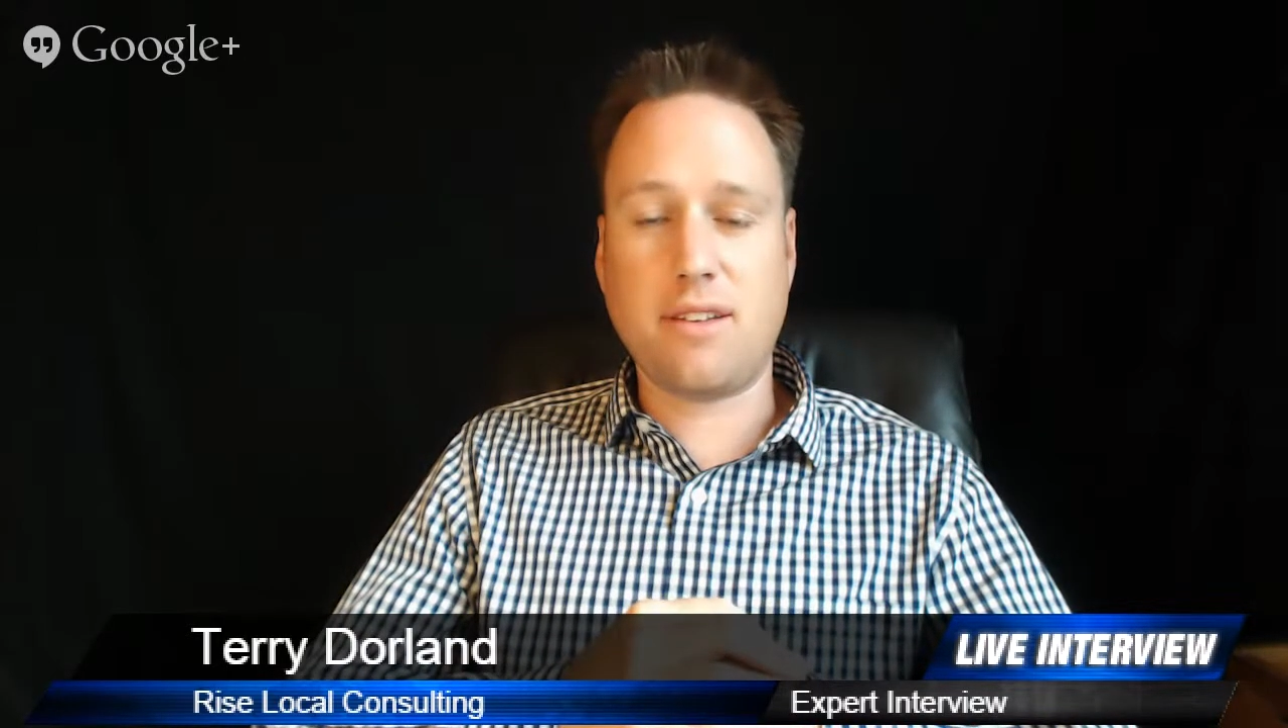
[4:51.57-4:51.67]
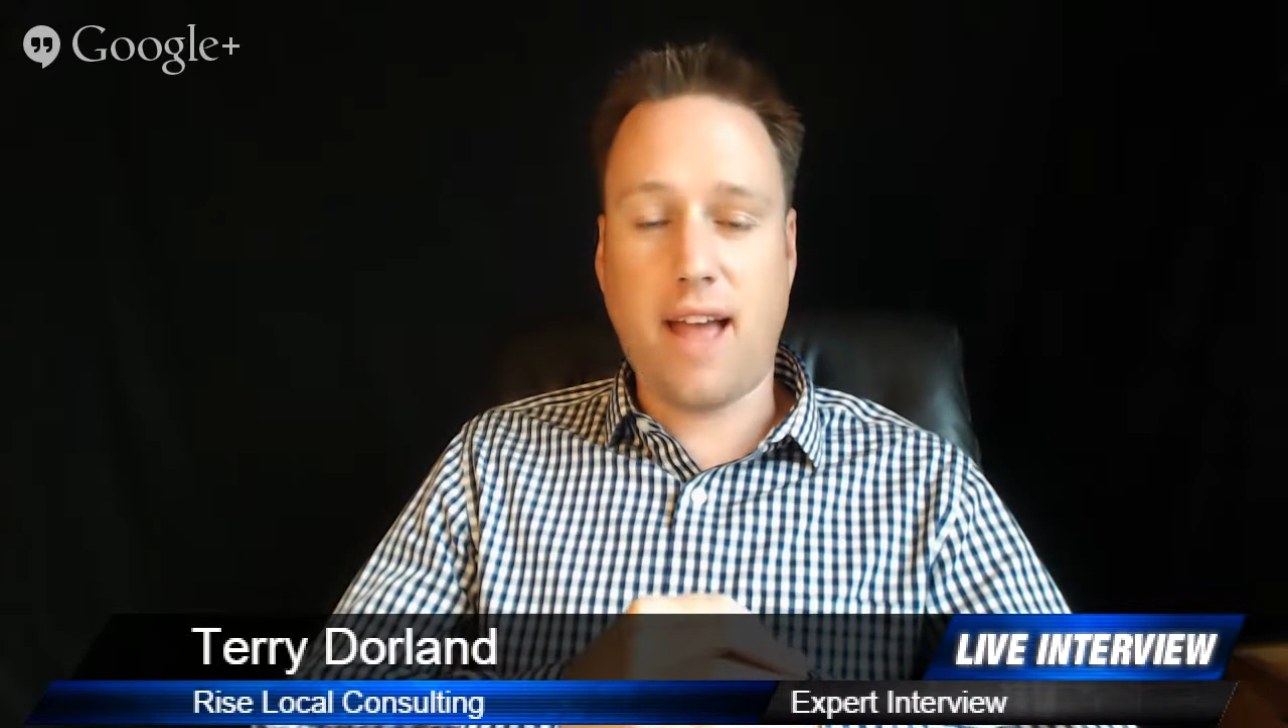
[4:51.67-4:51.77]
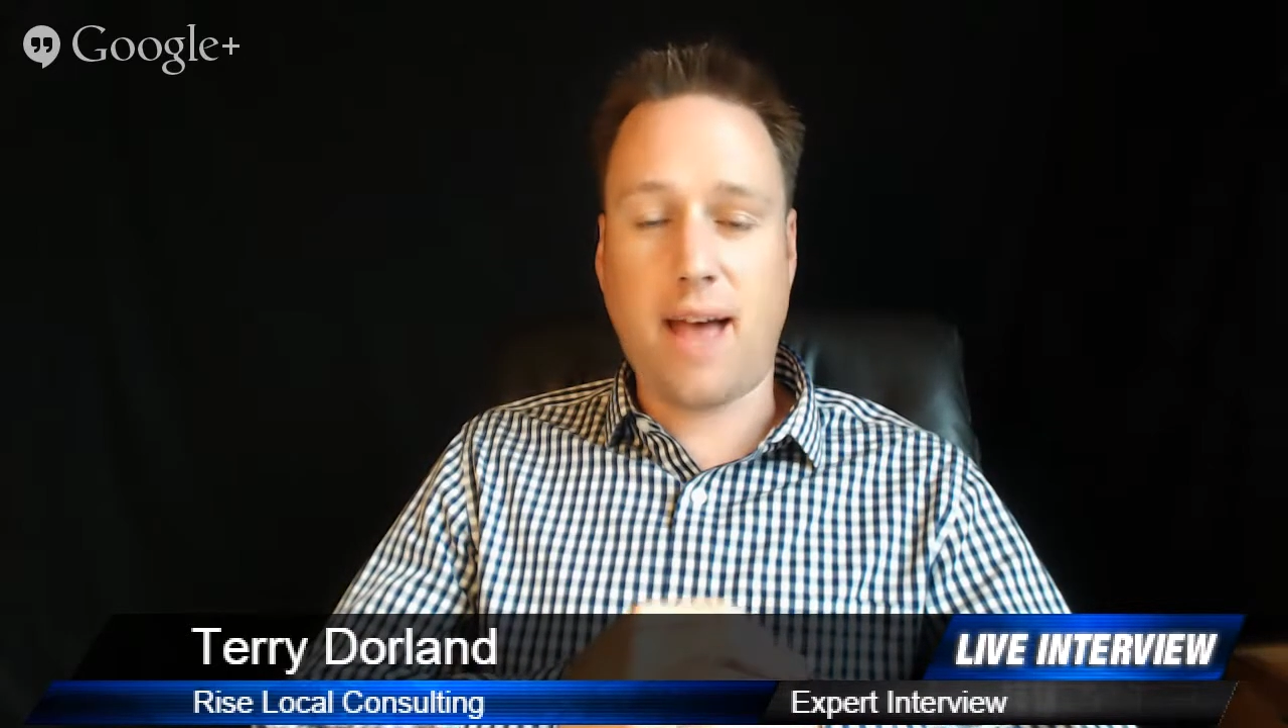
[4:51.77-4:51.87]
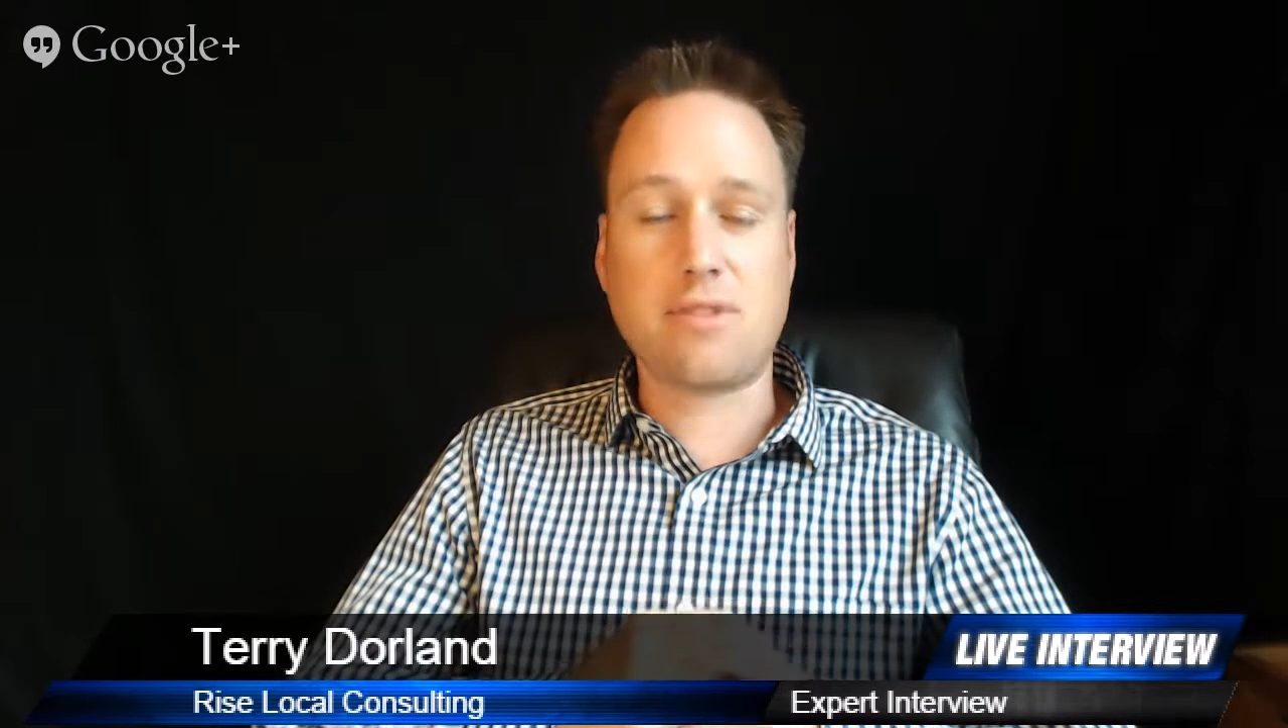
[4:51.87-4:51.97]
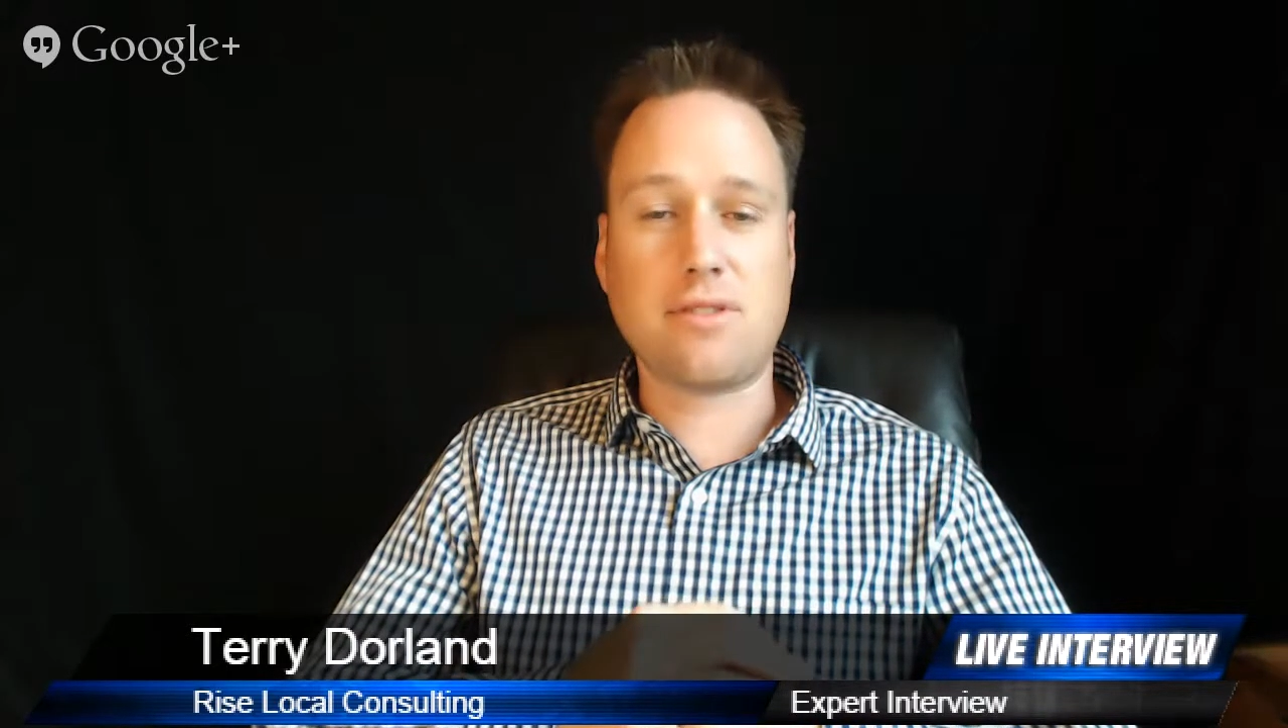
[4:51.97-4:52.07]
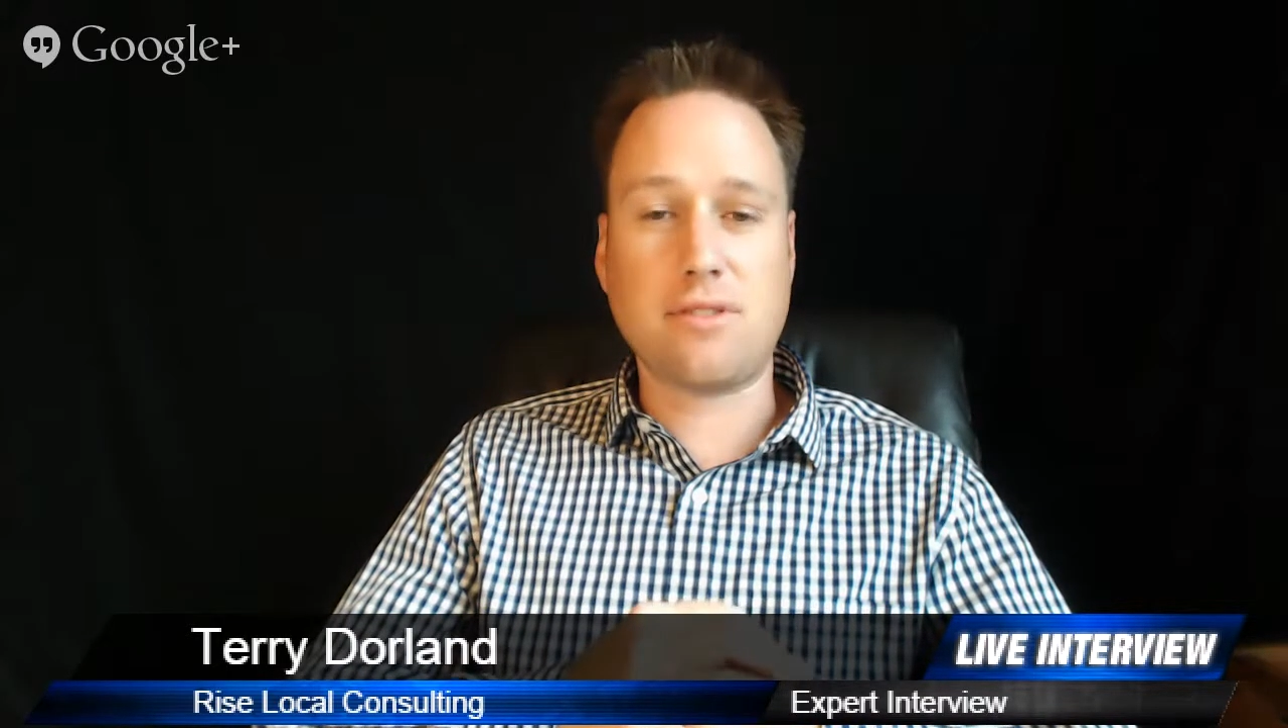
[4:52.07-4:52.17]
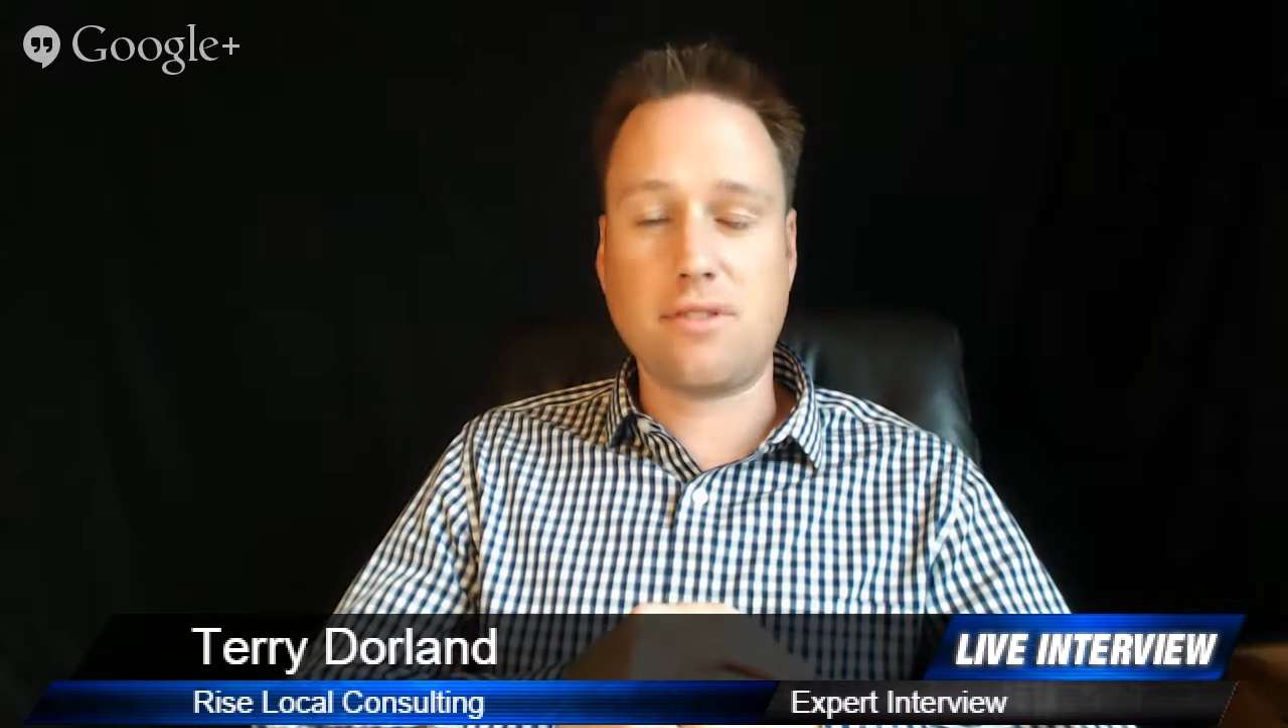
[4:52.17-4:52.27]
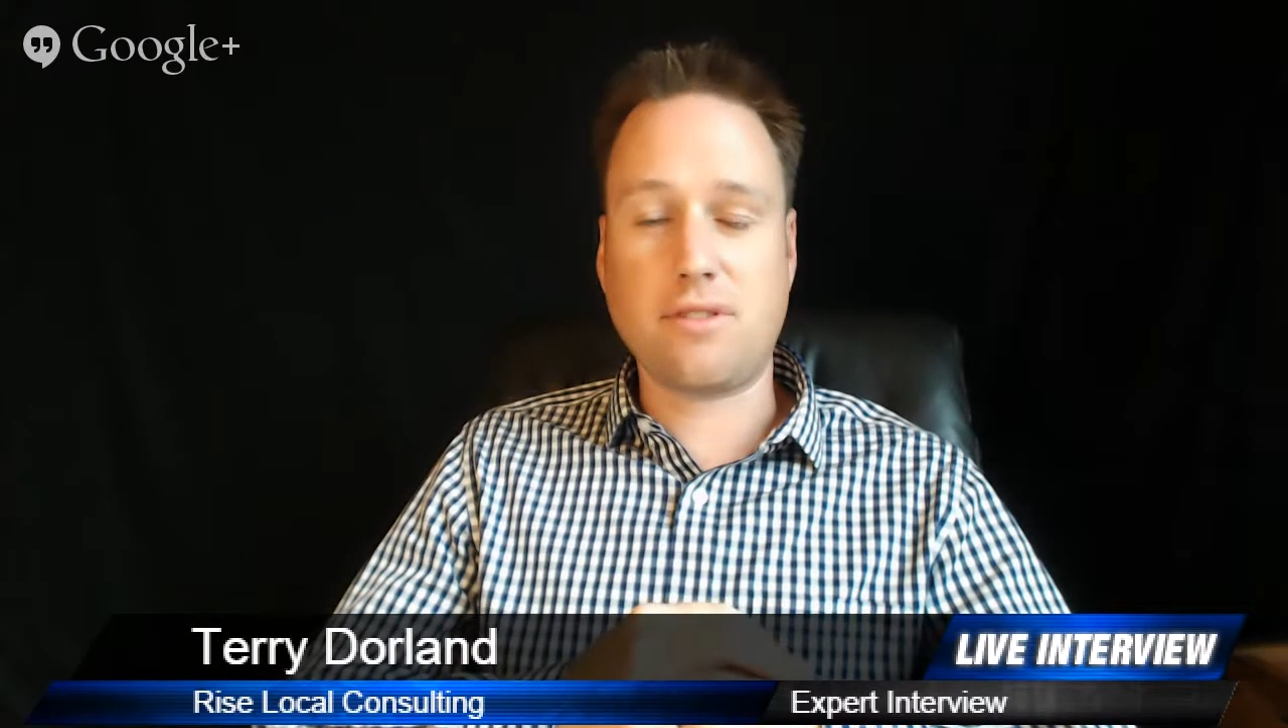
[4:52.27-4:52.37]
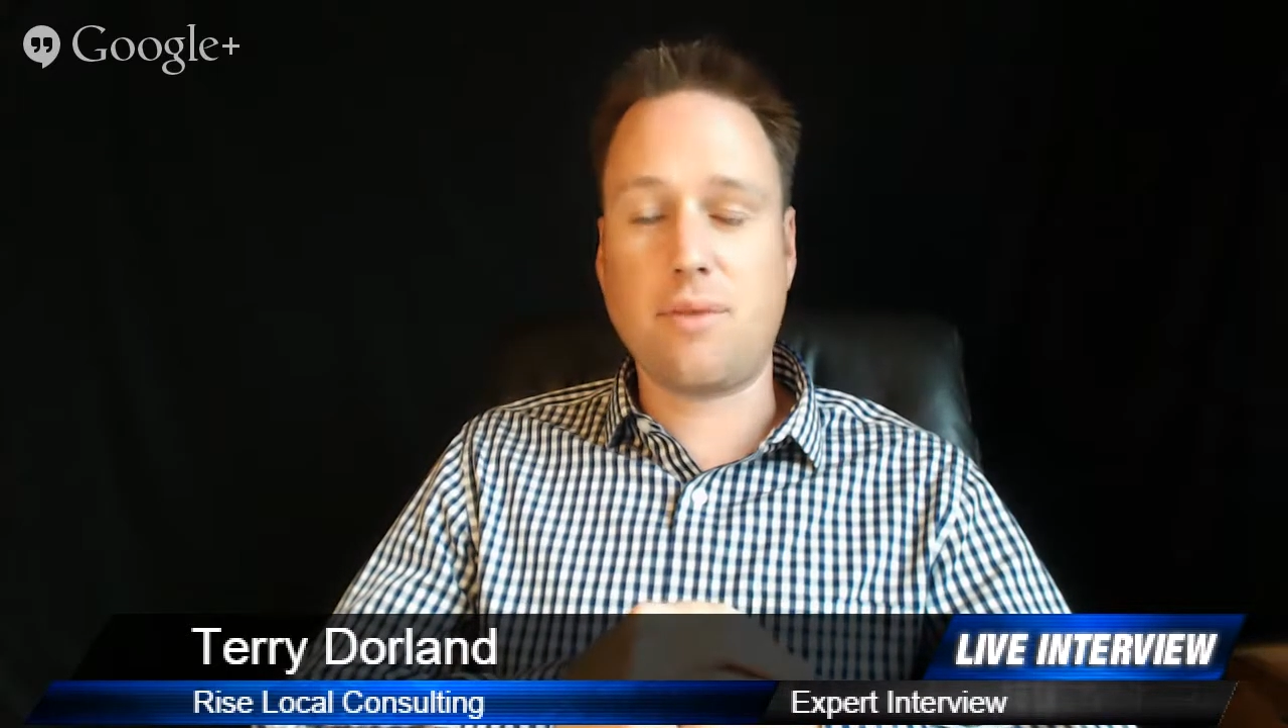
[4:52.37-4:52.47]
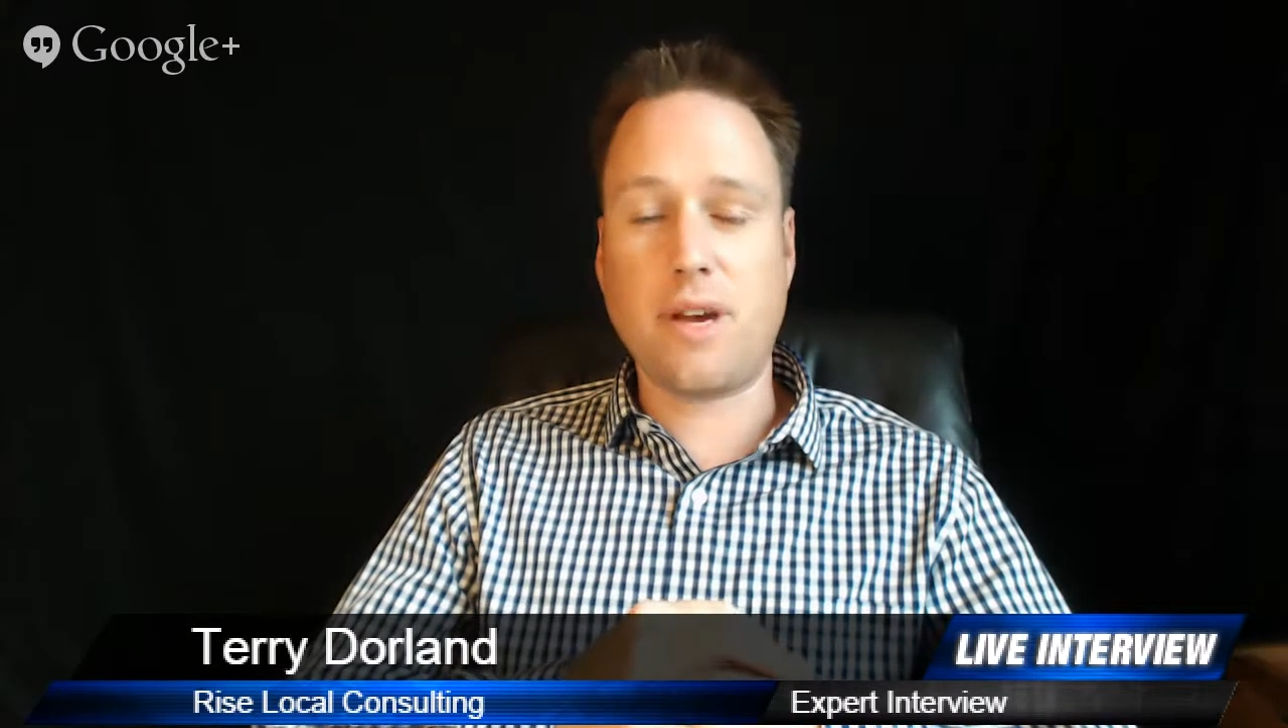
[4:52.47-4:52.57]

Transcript: absolutely the way